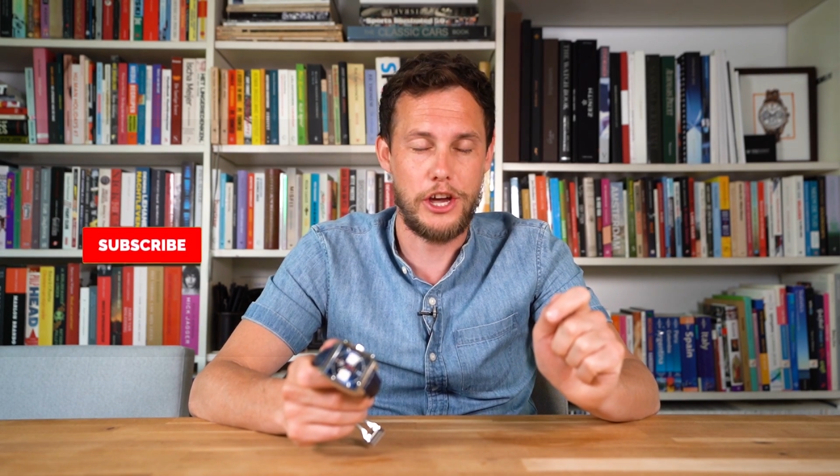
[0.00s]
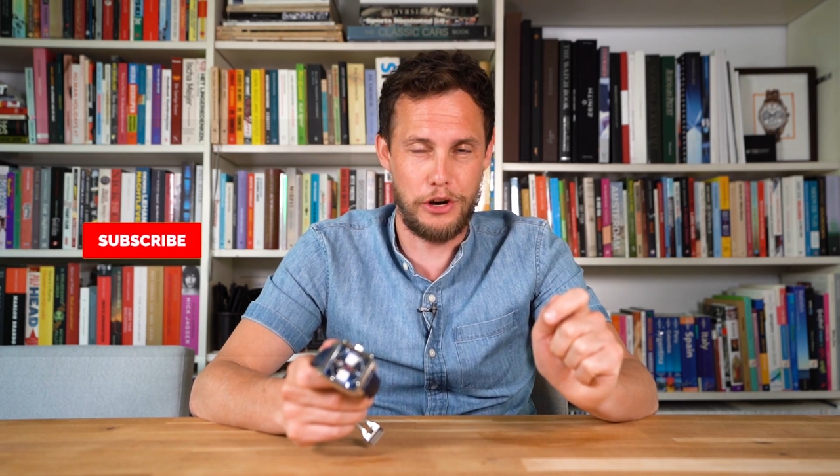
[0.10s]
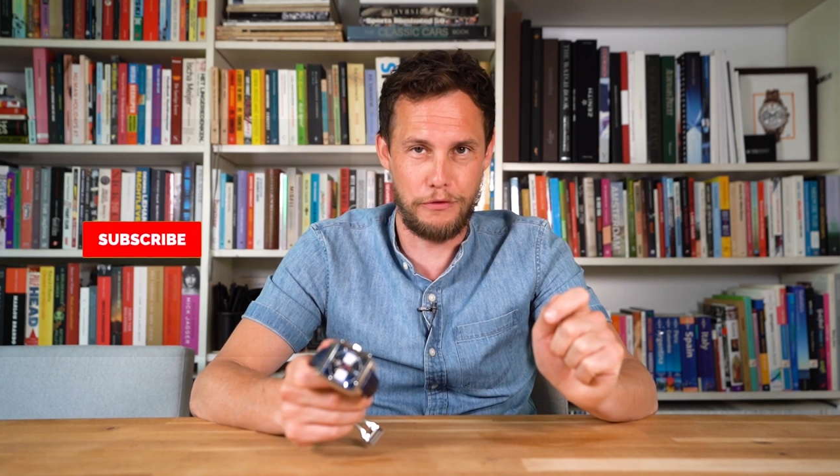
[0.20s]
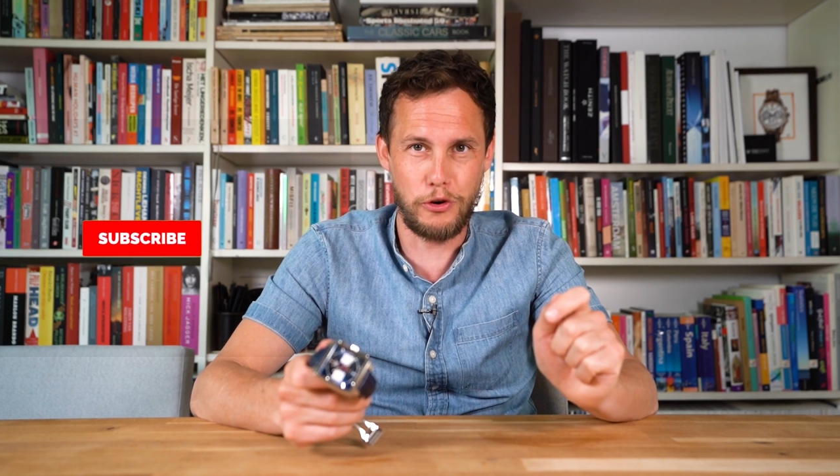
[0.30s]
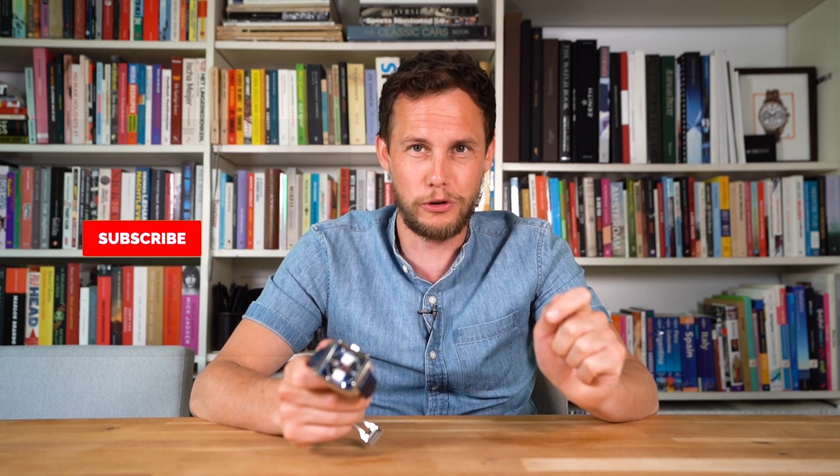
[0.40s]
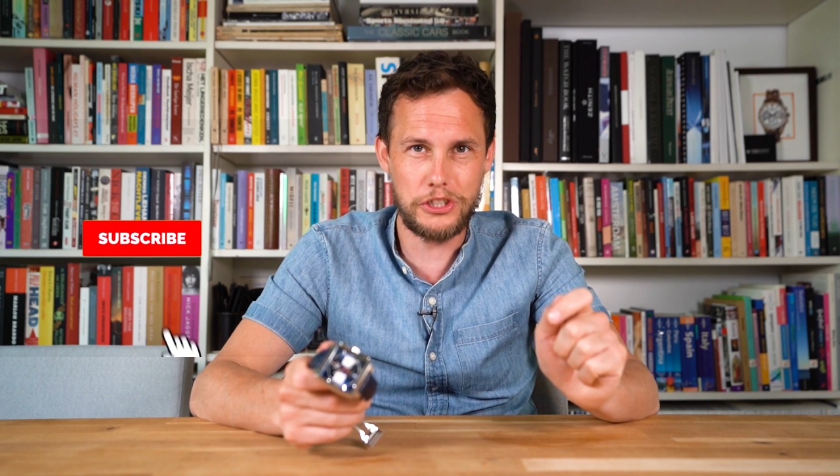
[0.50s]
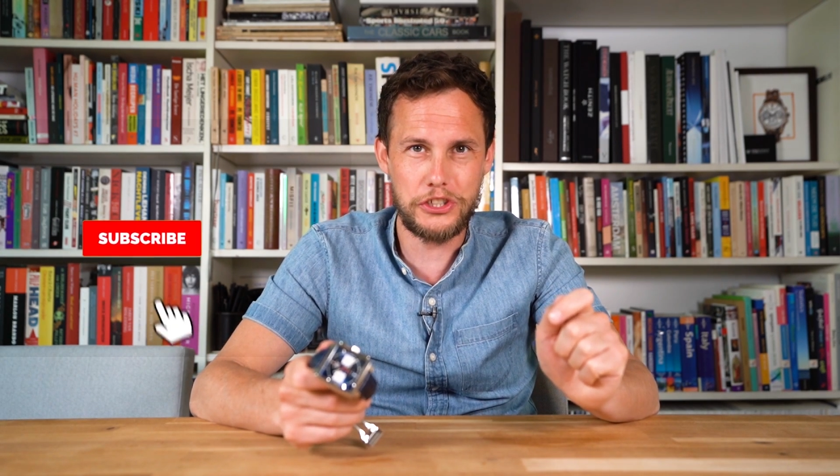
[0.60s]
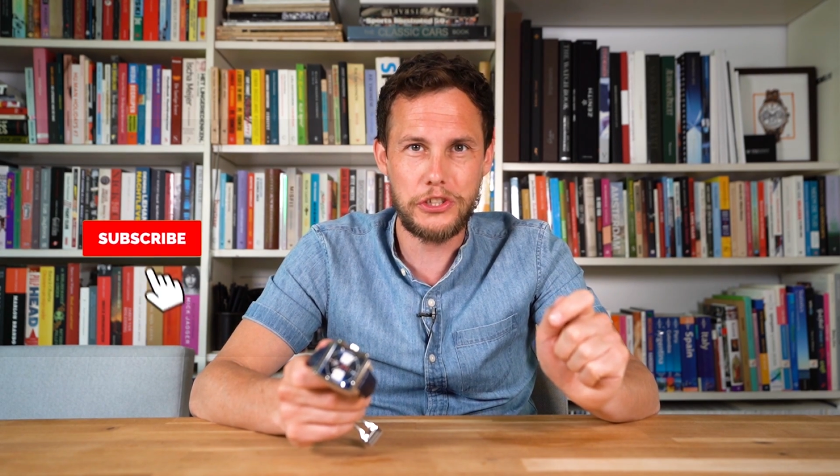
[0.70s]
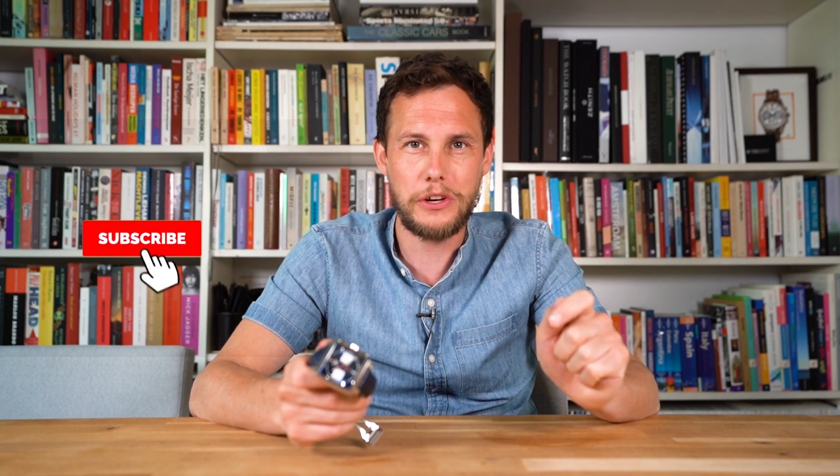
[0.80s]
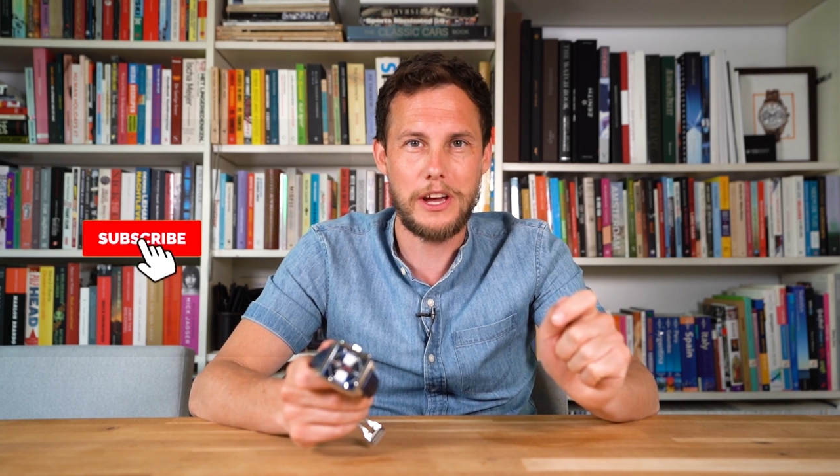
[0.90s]
And of
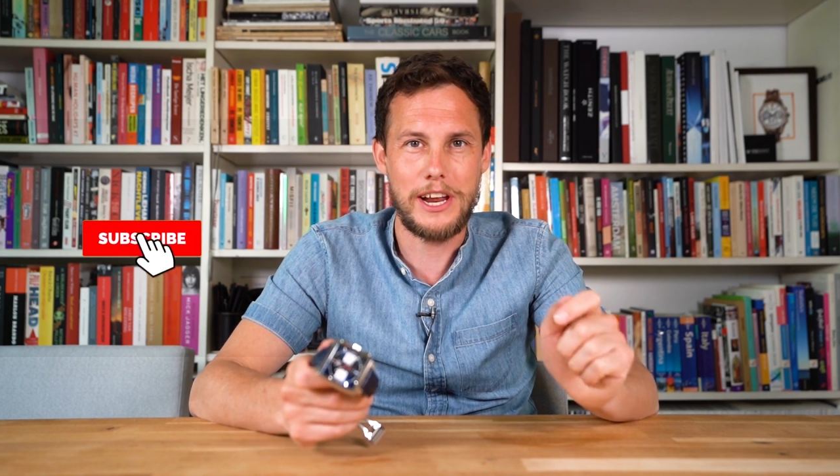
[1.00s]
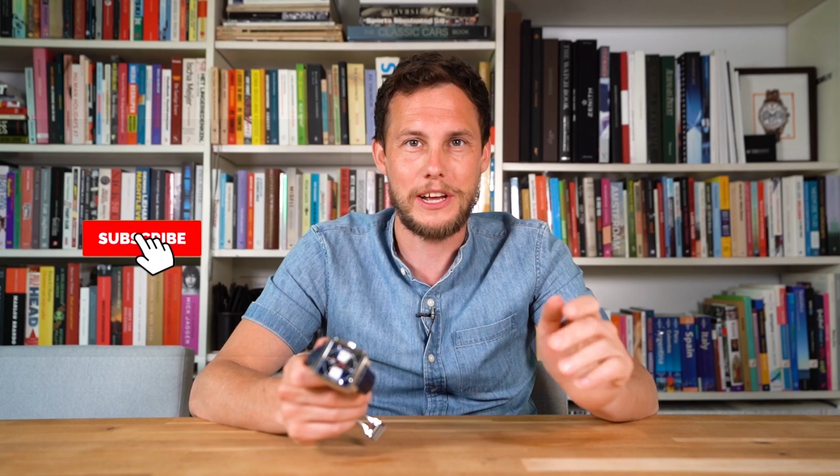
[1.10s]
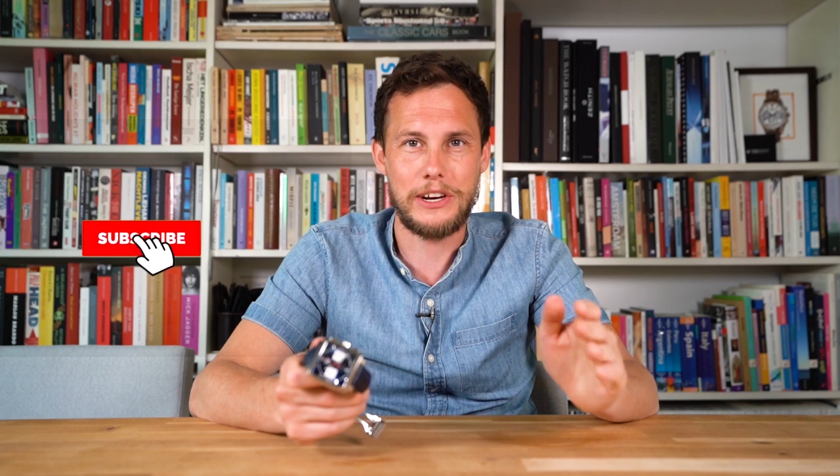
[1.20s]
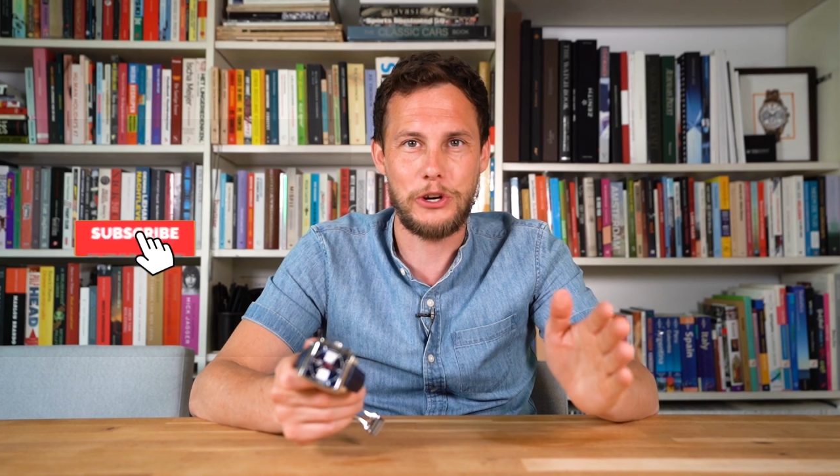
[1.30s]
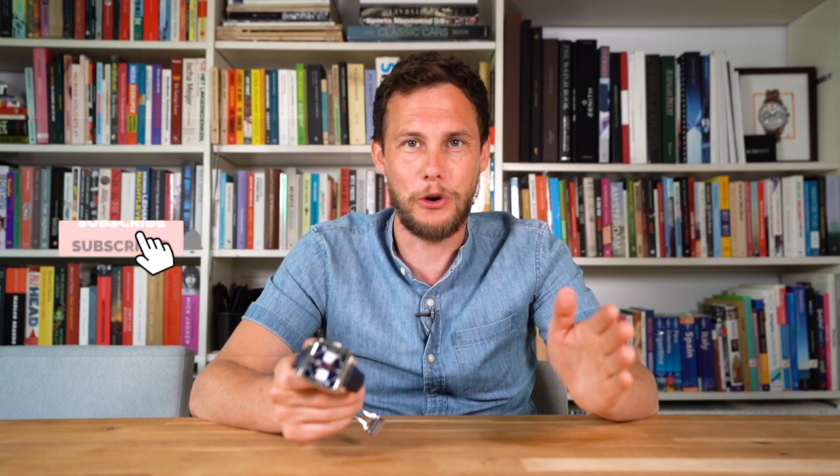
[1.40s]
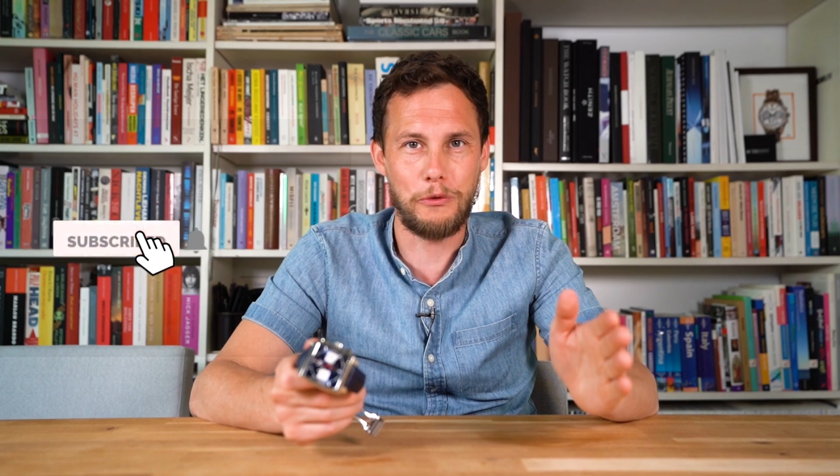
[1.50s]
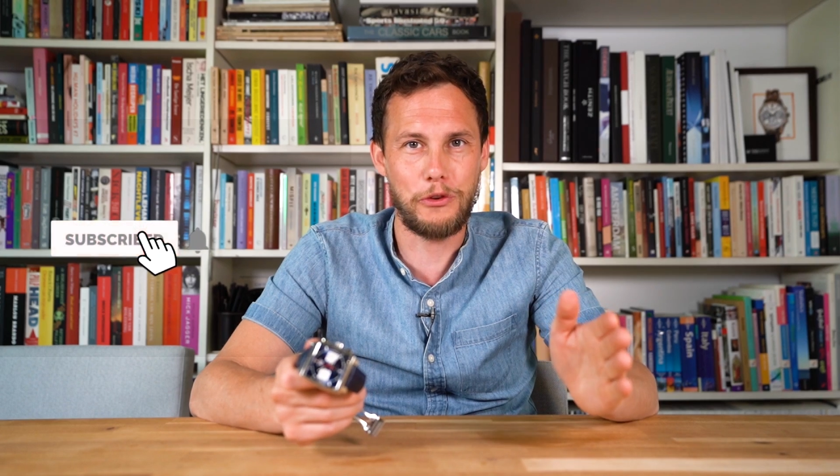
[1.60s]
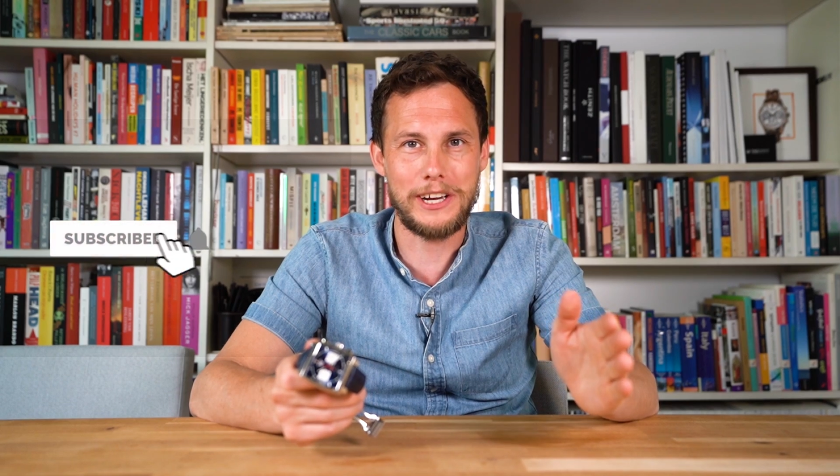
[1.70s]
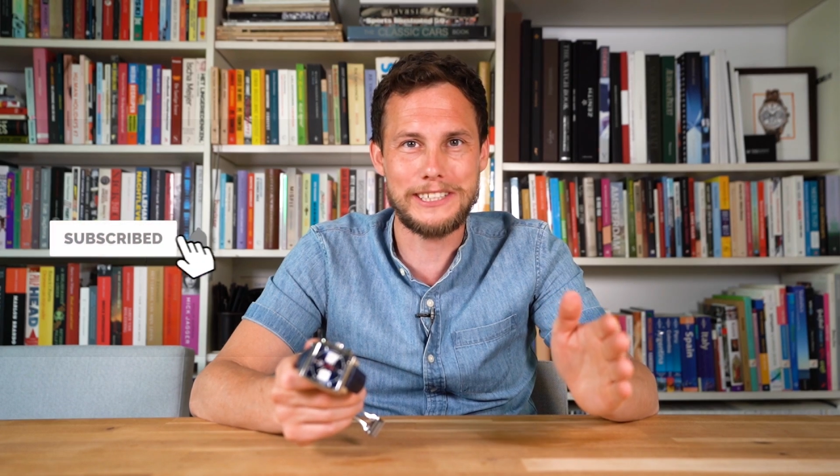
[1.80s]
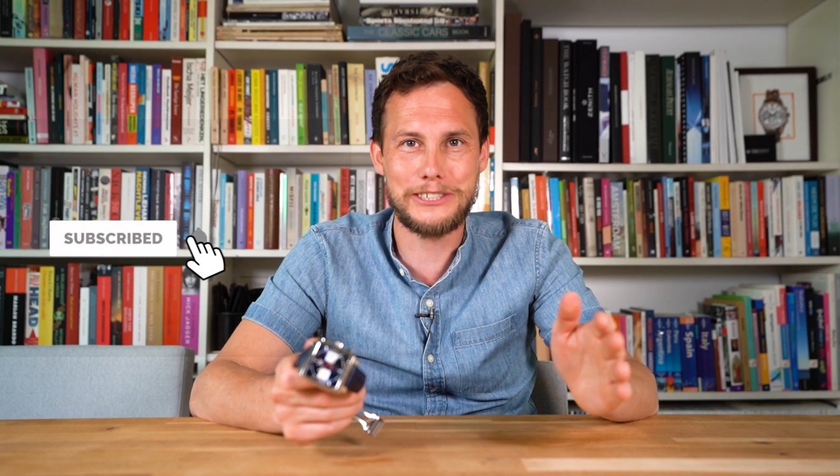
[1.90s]
course, don't
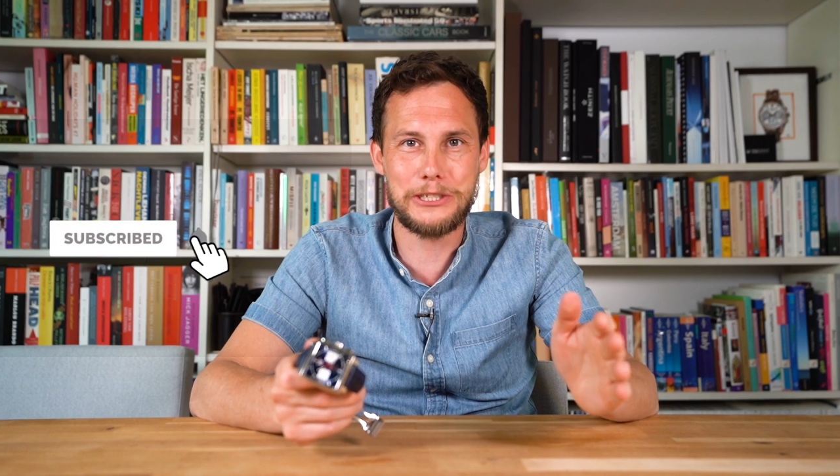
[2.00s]
forget to